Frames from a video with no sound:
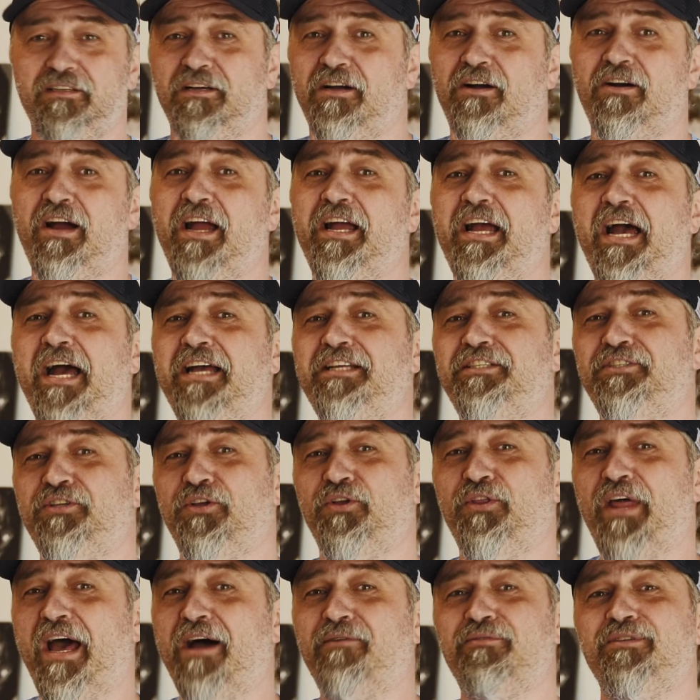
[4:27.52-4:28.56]
All right, guys,
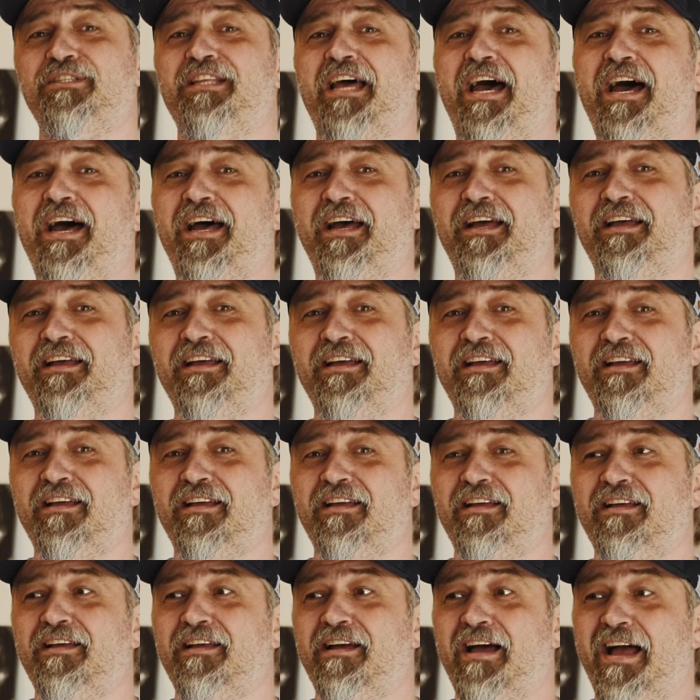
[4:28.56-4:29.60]
so that was that.
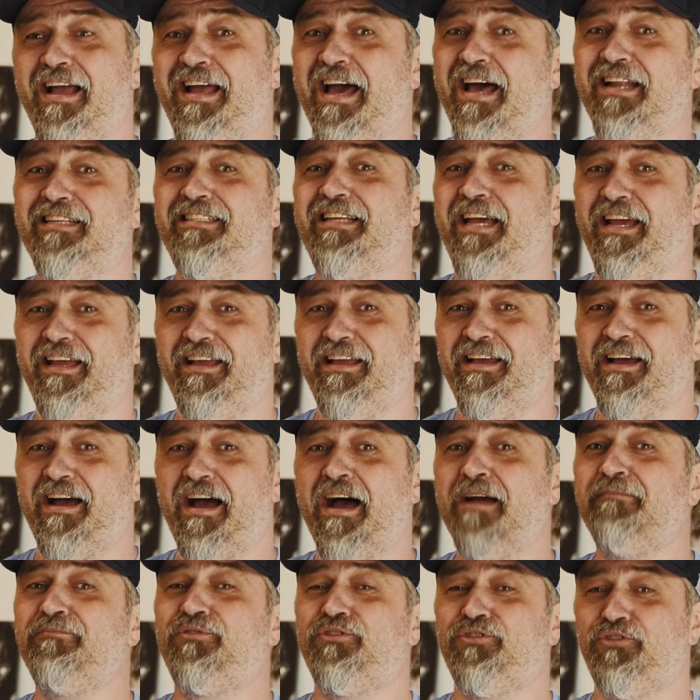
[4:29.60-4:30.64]
I gotta say,
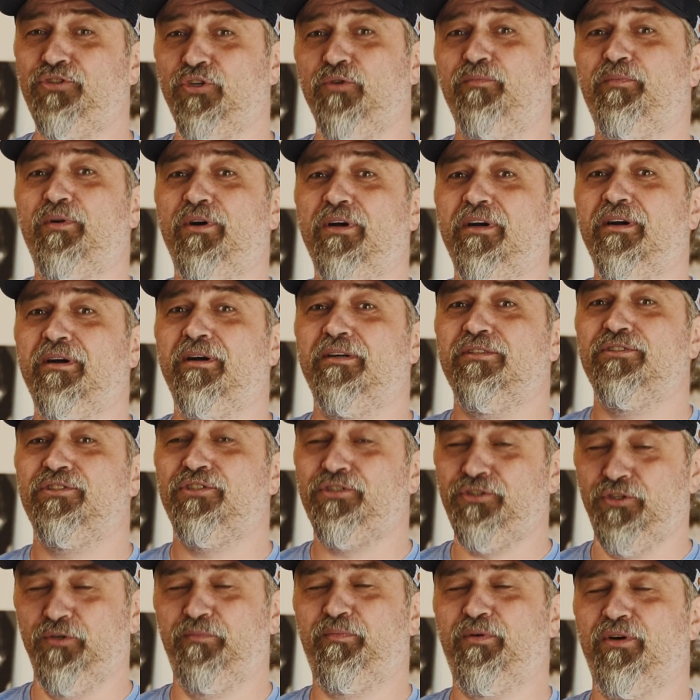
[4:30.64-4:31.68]
I'm super,
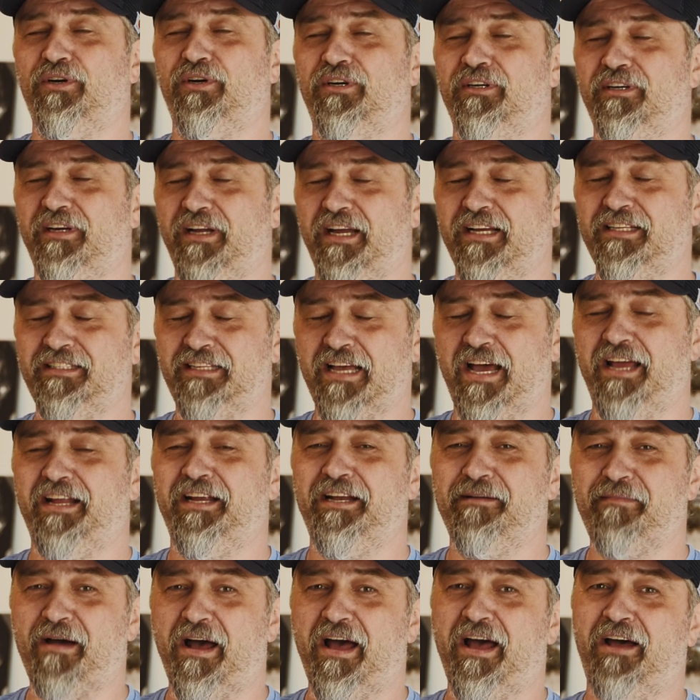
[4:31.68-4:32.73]
super excited
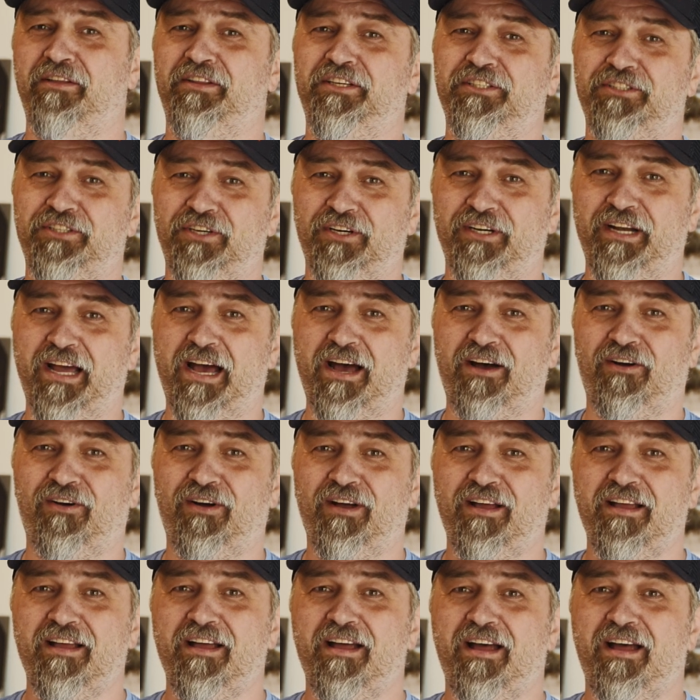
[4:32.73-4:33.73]
about how these turned out.